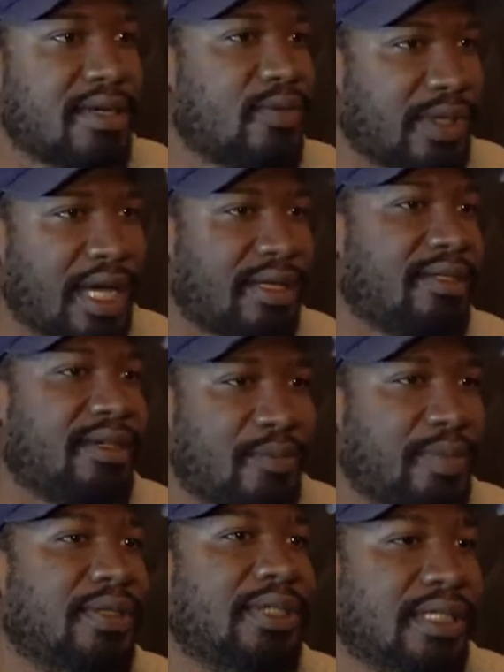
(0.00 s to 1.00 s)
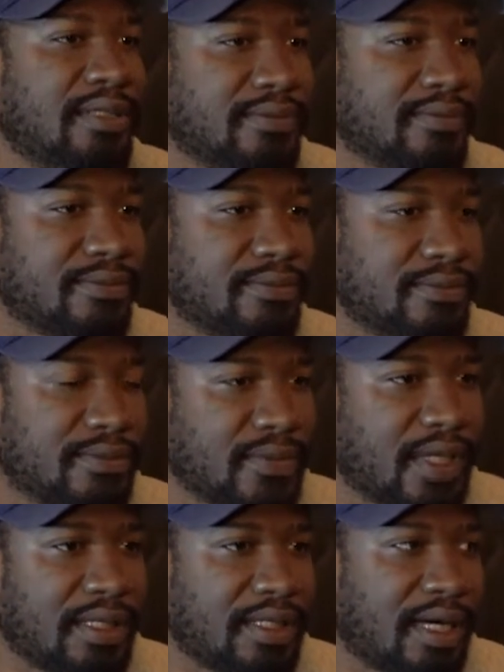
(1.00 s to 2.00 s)
so we had to go build it. Build it.
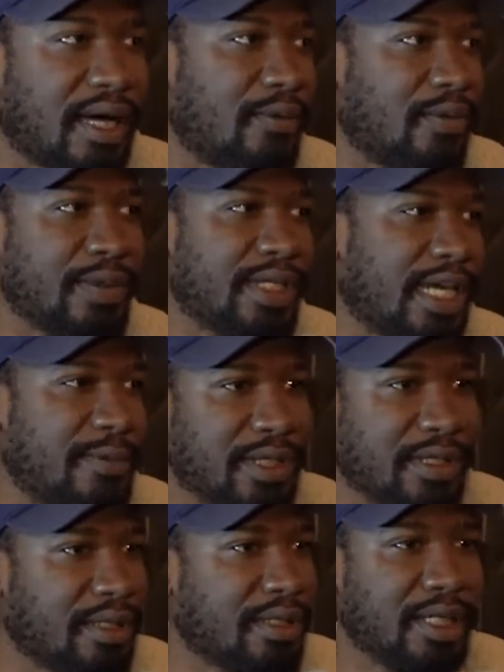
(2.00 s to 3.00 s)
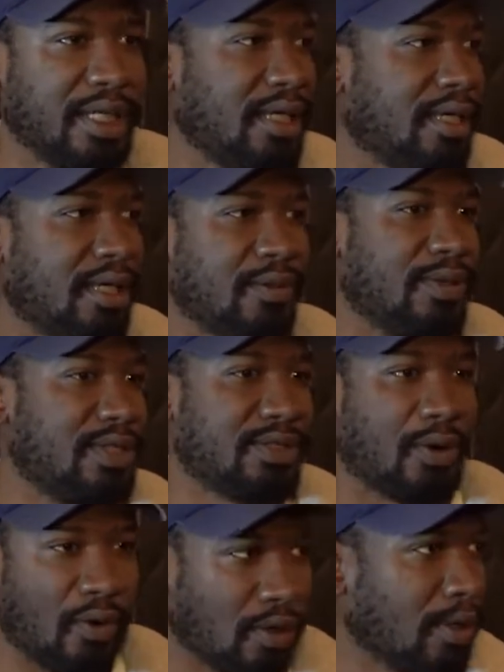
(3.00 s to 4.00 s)
And uh, when we came here, it
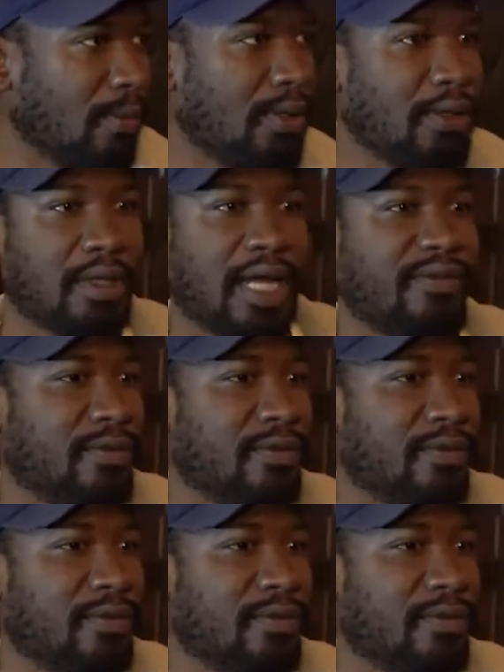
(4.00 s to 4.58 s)
was horrible.